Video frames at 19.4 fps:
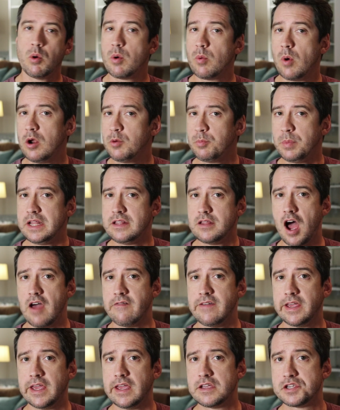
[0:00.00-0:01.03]
We won't be
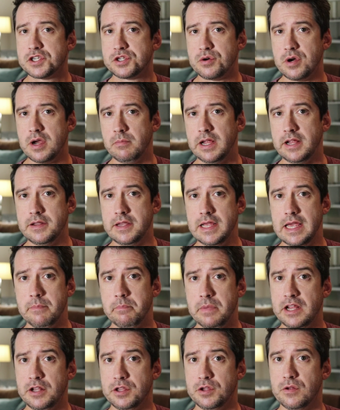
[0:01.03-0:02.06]
diving extremely
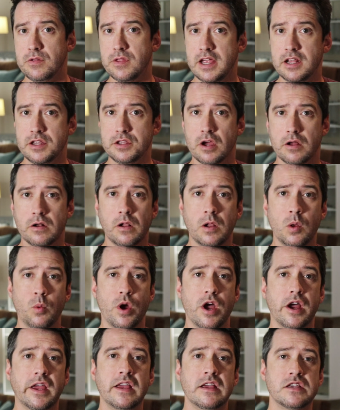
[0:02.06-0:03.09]
deep into the internal
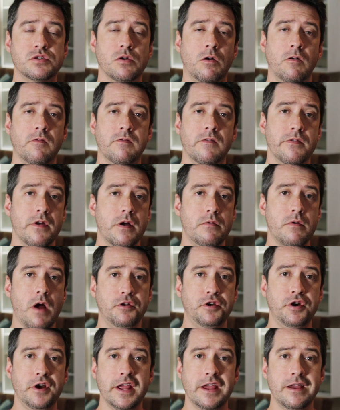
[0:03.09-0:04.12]
workings of the
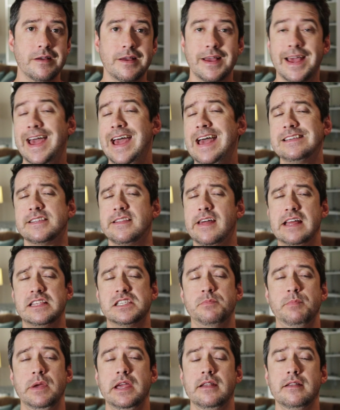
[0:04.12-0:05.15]
rotary as
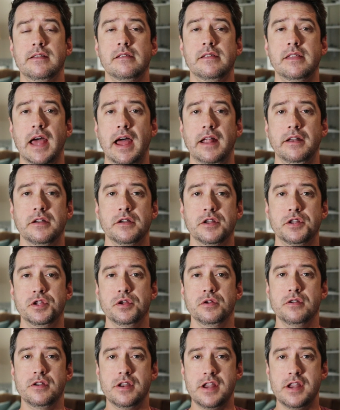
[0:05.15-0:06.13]
that's been done to